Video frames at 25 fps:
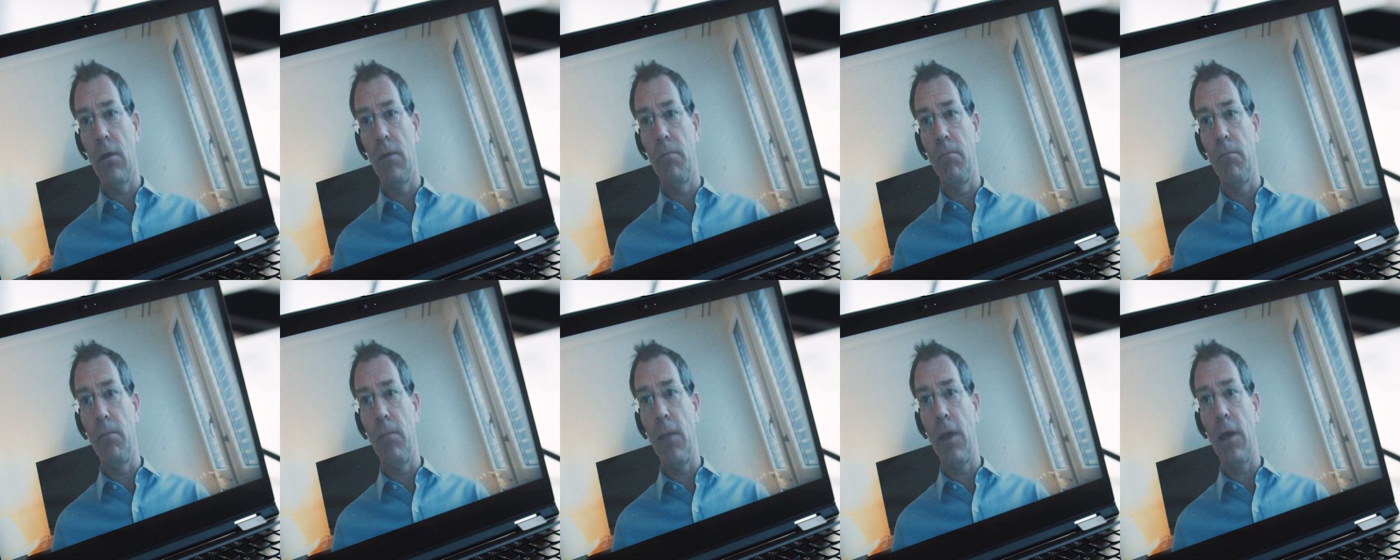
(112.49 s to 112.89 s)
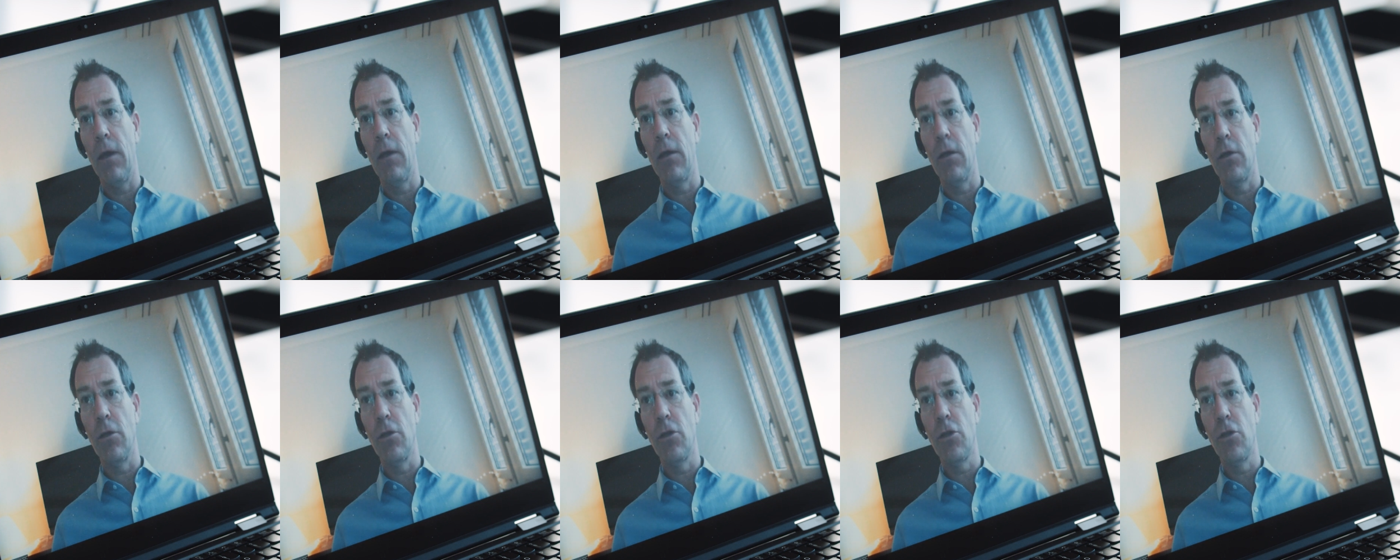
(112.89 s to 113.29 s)

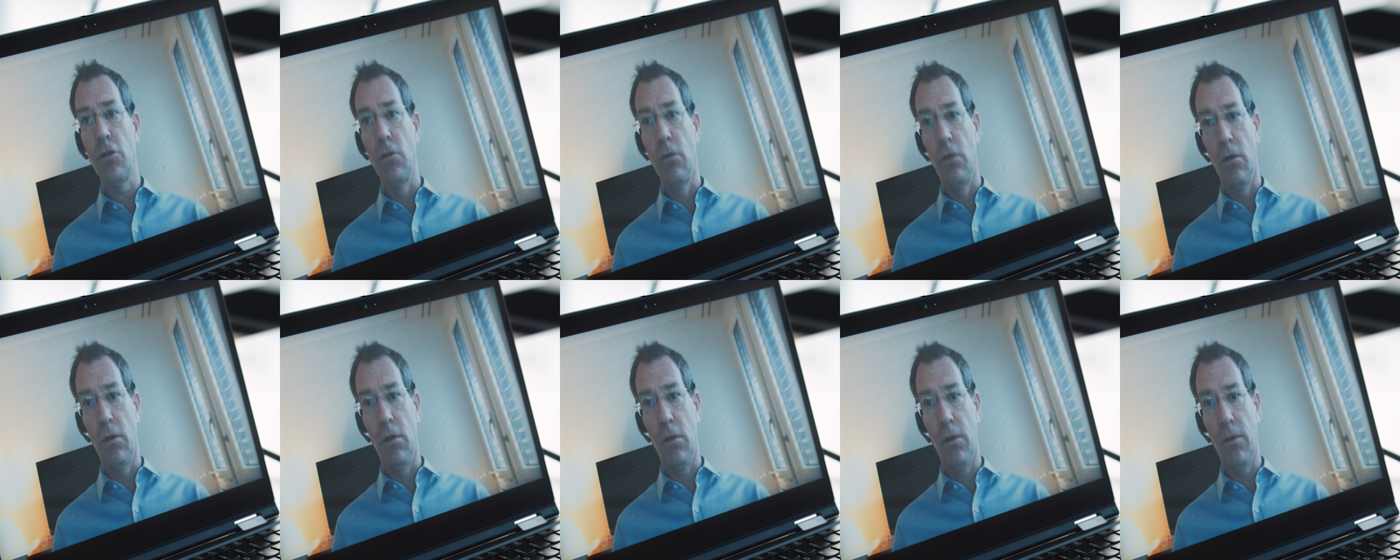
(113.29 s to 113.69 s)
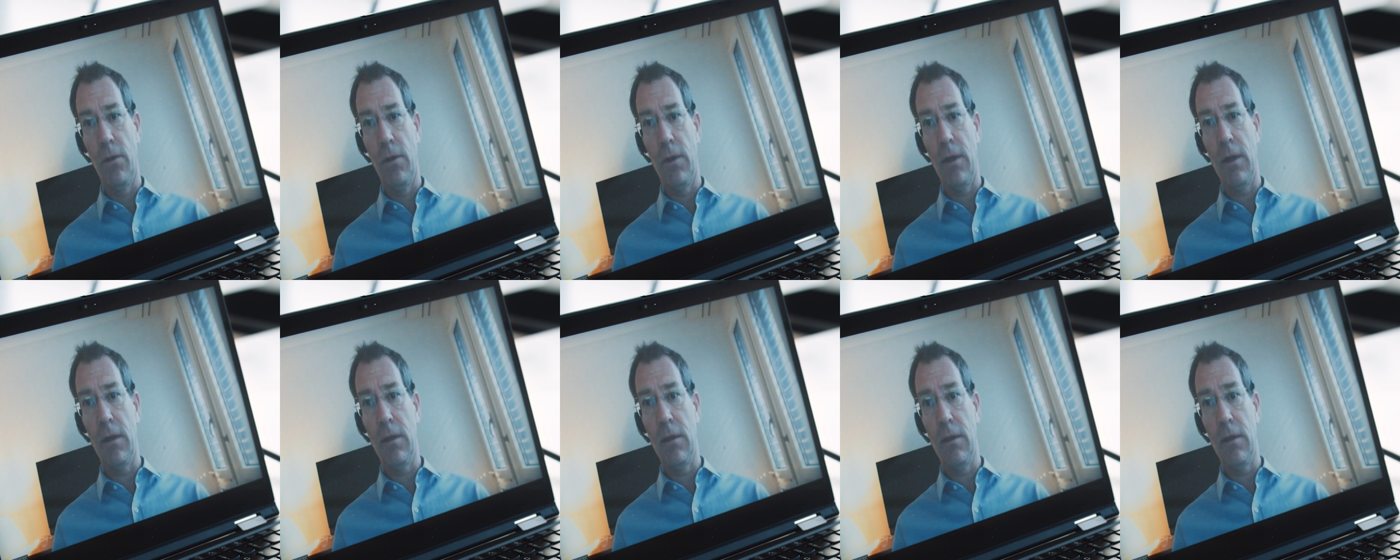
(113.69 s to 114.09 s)
making sure
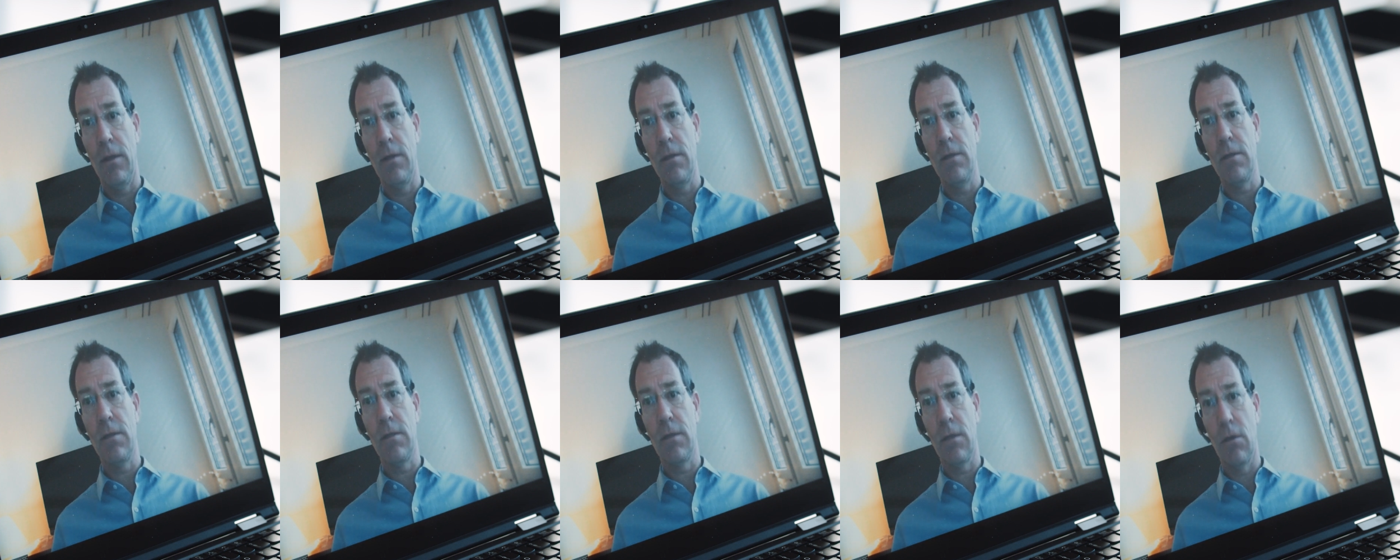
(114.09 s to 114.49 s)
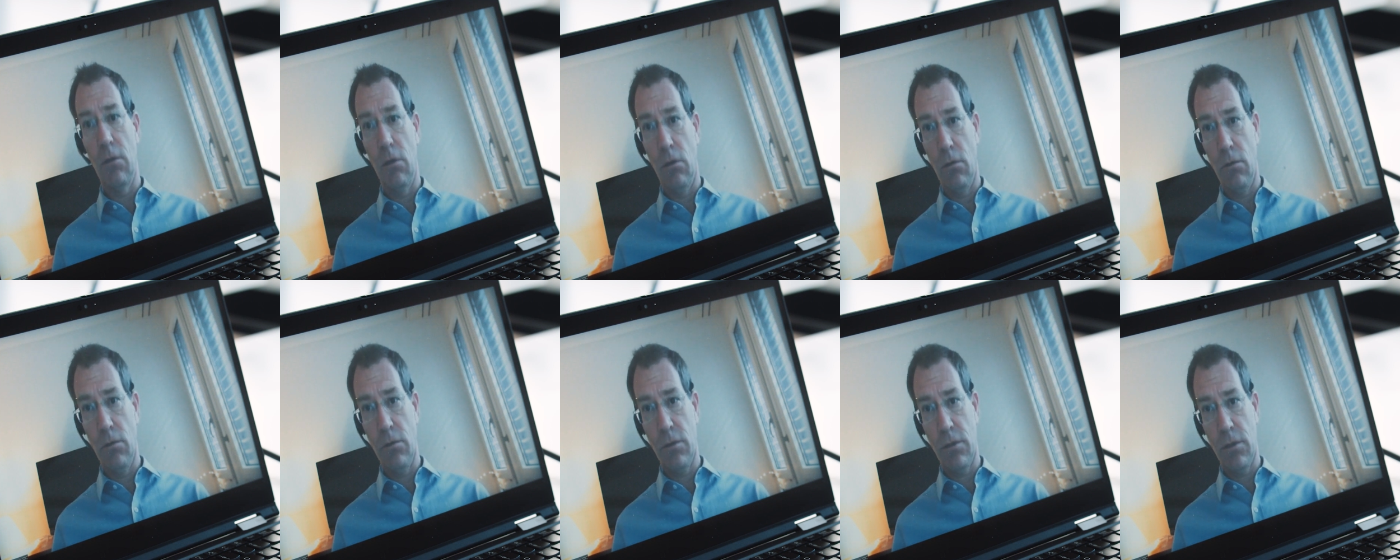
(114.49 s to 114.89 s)
that this
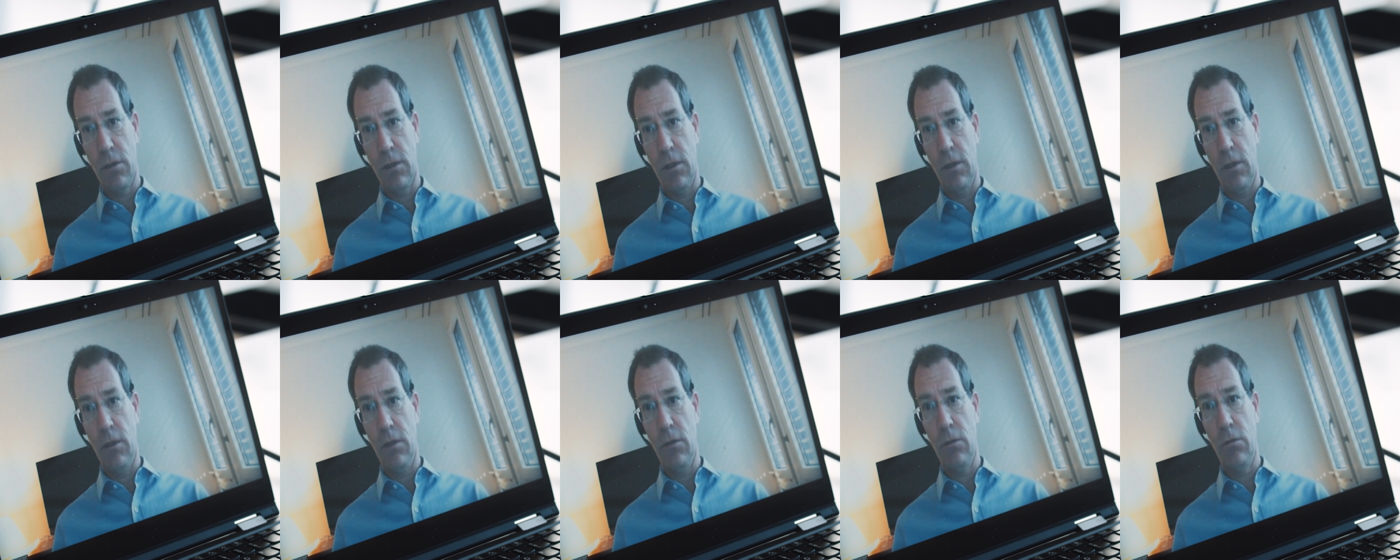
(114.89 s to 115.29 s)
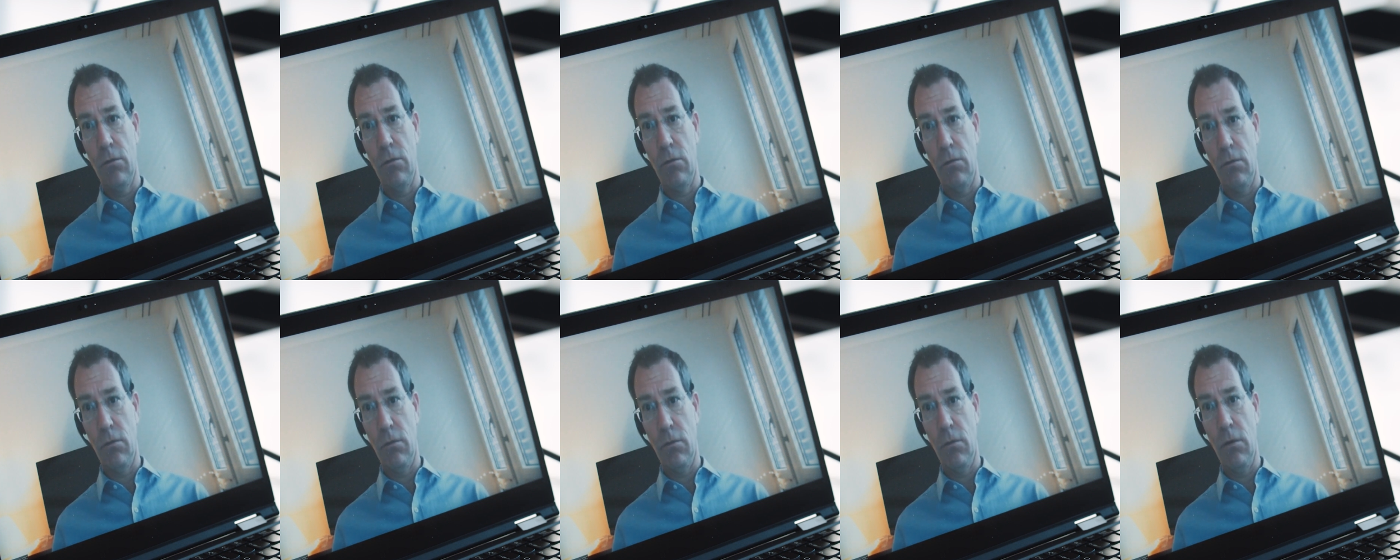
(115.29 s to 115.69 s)
goes
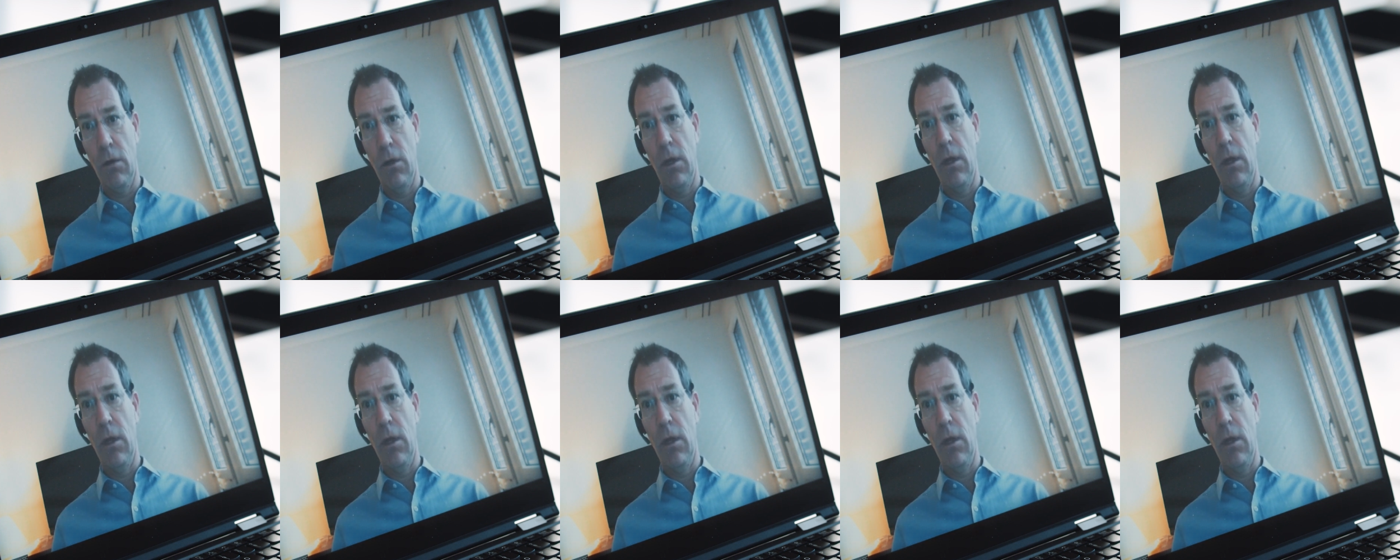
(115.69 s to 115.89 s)
into